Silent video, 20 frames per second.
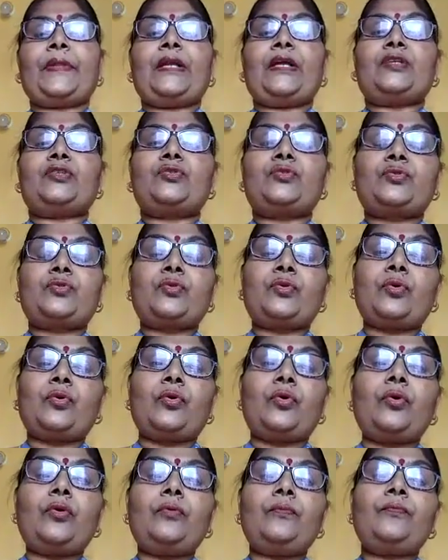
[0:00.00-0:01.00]

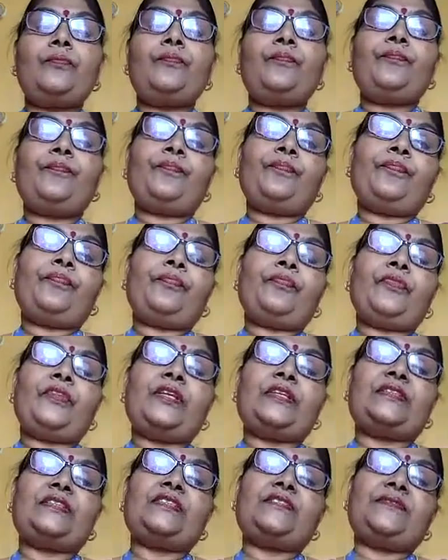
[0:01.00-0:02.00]
So
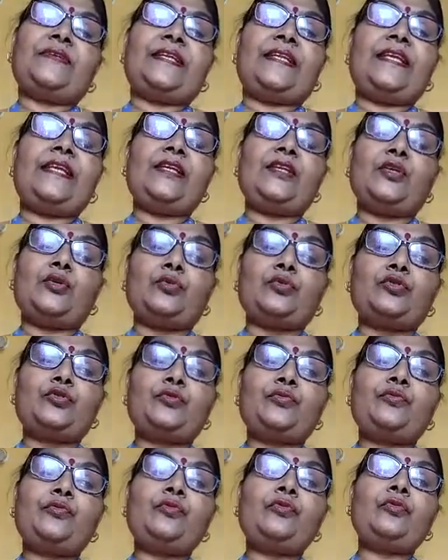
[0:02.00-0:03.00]
this is very
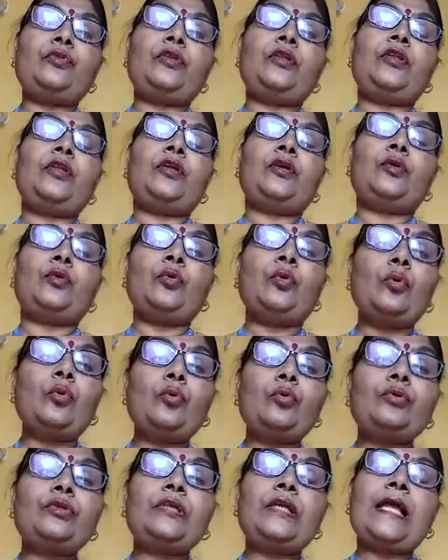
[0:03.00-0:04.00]
useful,
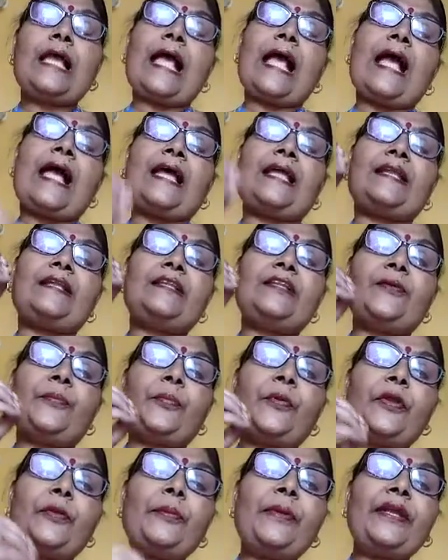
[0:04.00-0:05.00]
good, and the
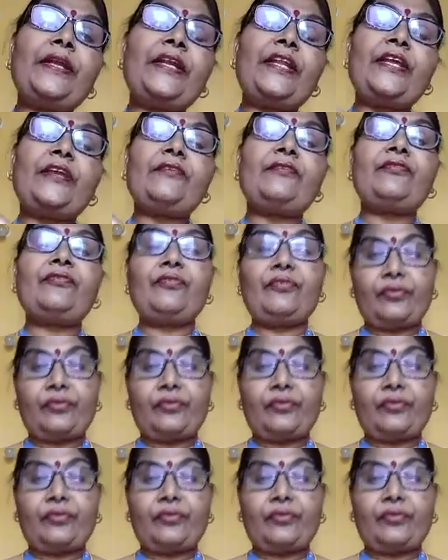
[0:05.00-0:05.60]
primitive